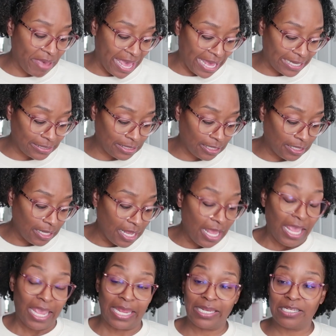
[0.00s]
mat
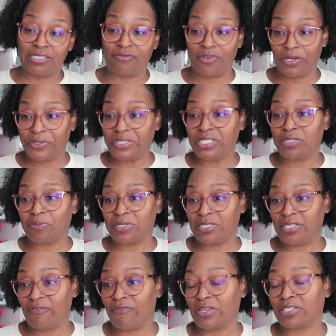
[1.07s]
and it's very
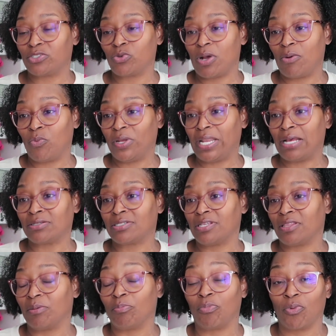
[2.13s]
specific. So I went out
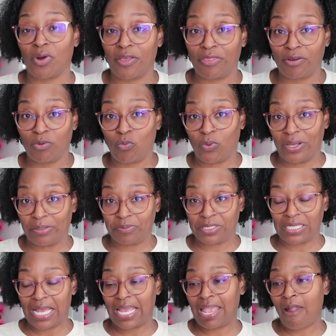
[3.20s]
to the brother
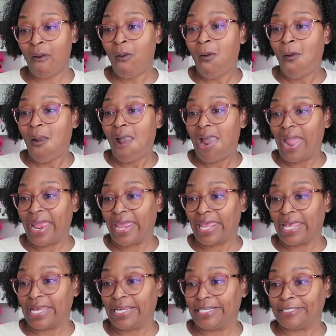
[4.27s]
website
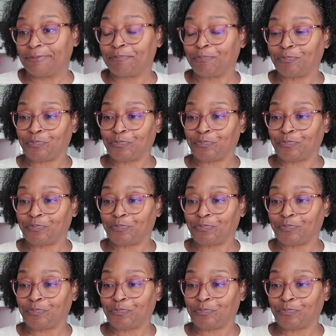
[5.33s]
and